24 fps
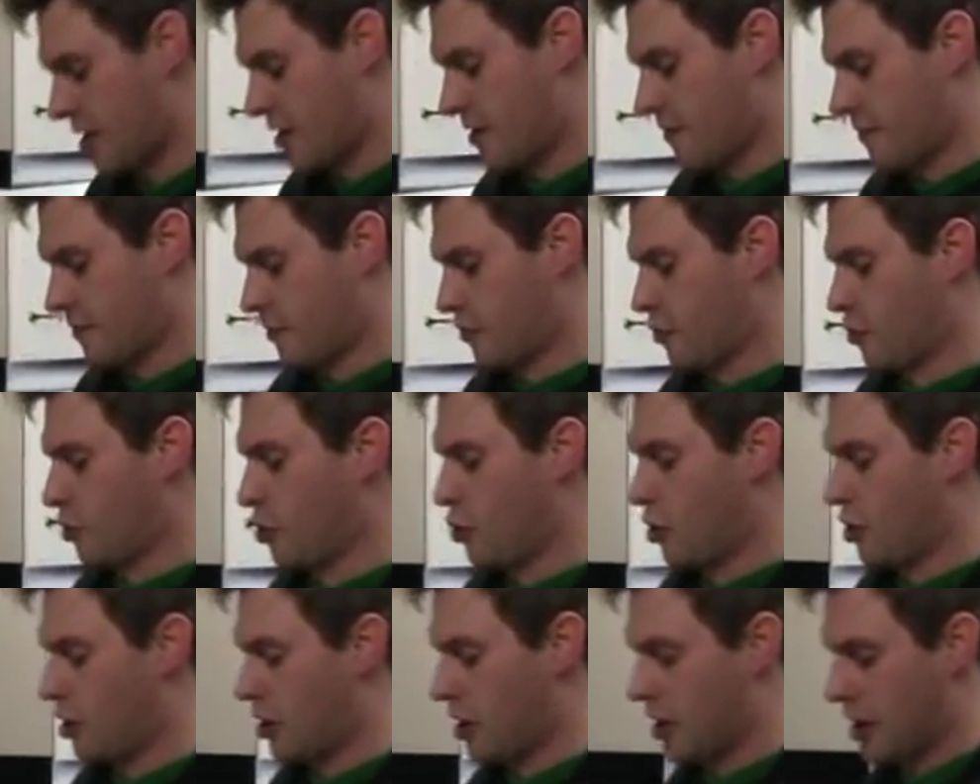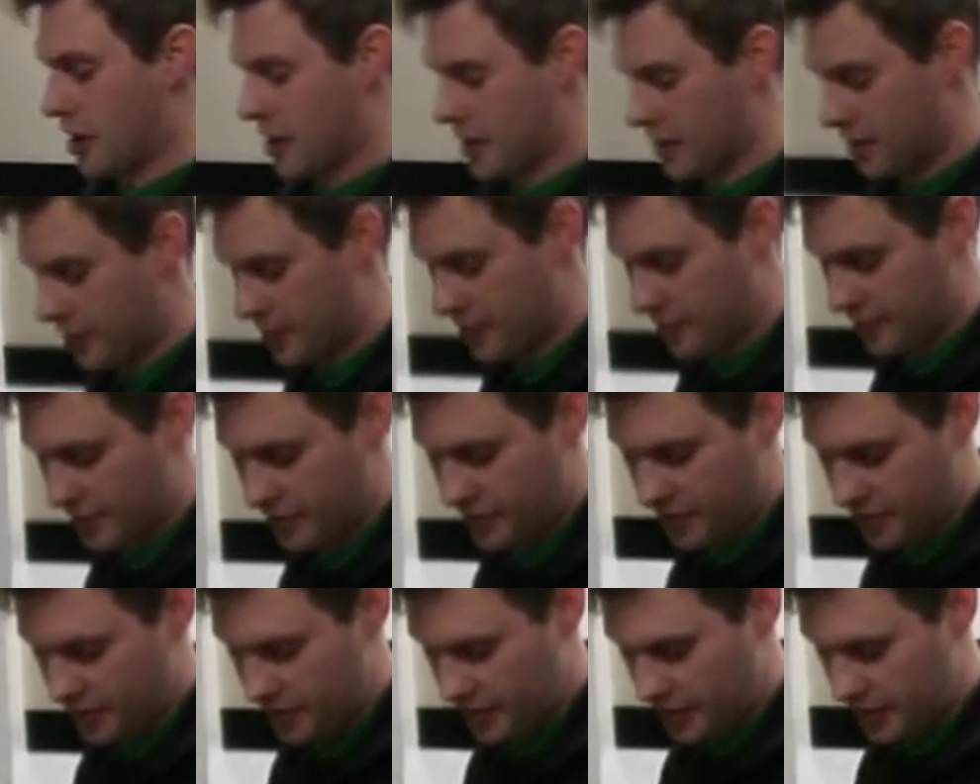here. Oh,
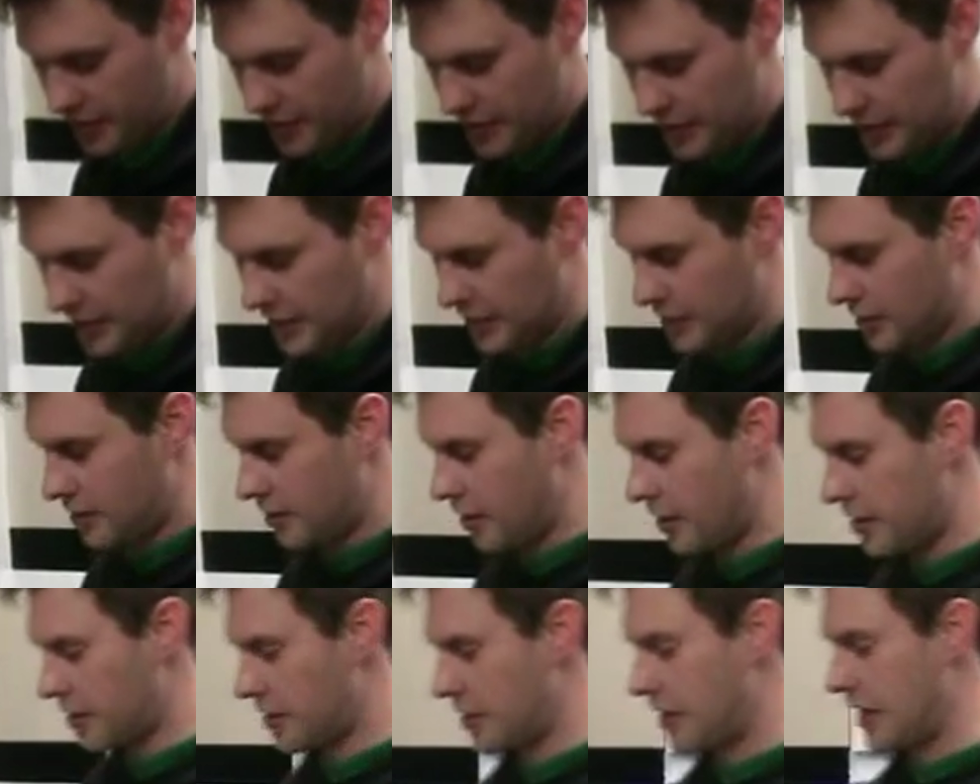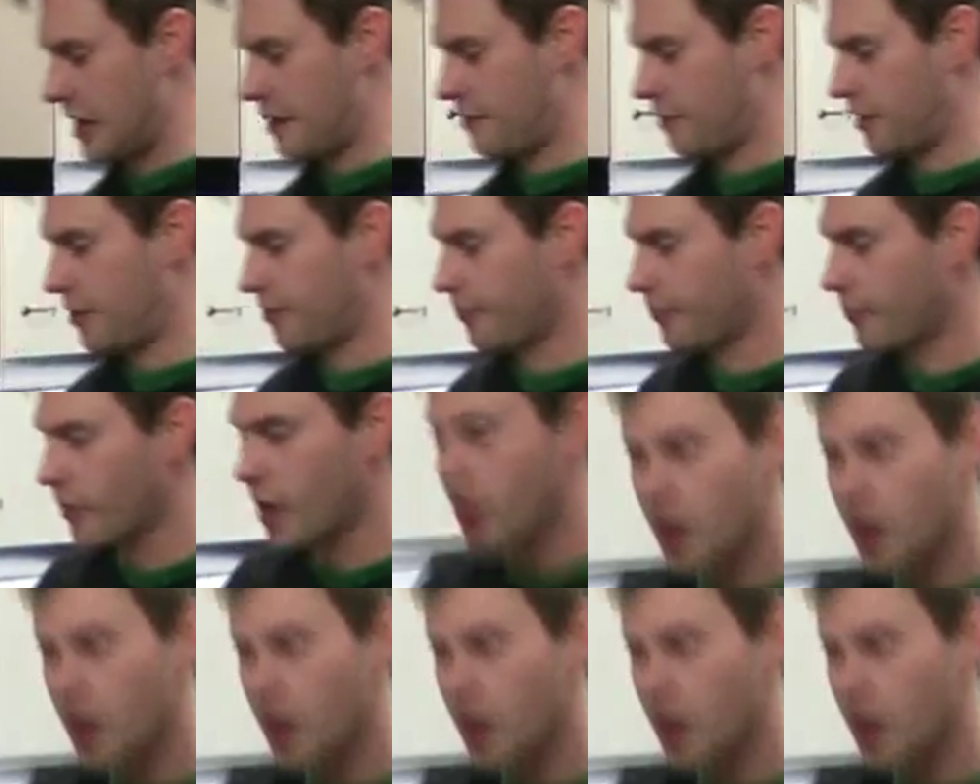nice and heavy.